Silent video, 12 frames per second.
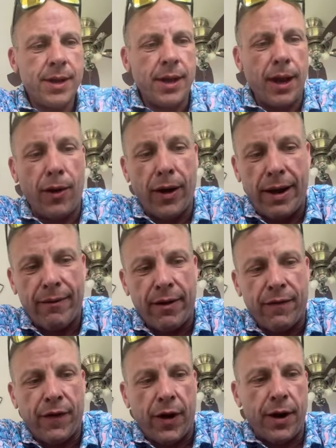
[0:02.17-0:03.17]
I don't have any
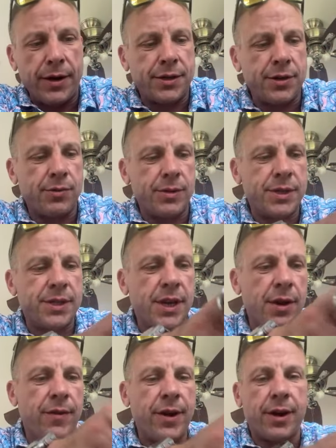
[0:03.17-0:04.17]
furniture. We're just
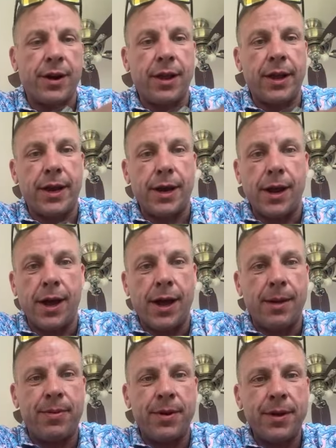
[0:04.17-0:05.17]
over here cleaning up,
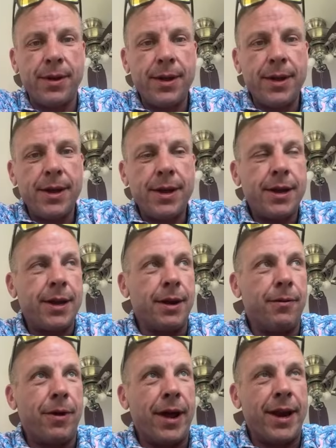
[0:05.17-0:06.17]

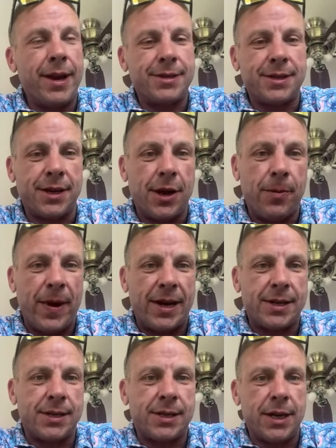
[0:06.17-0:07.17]
getting ready to go back
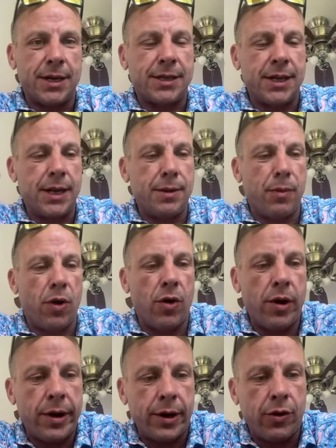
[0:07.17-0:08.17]
to Tennessee
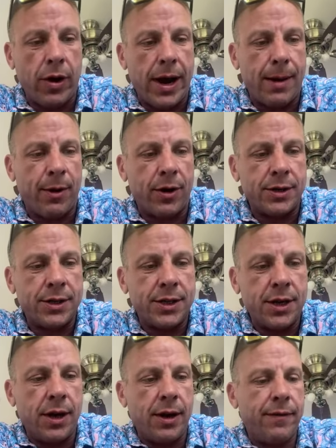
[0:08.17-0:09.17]
tomorrow and grab our
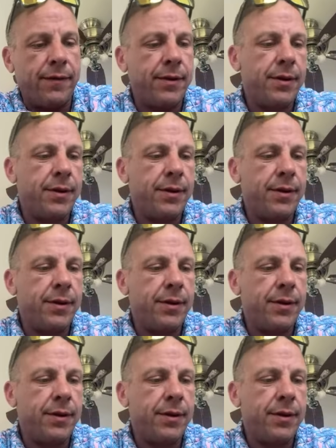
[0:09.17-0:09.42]
stuff.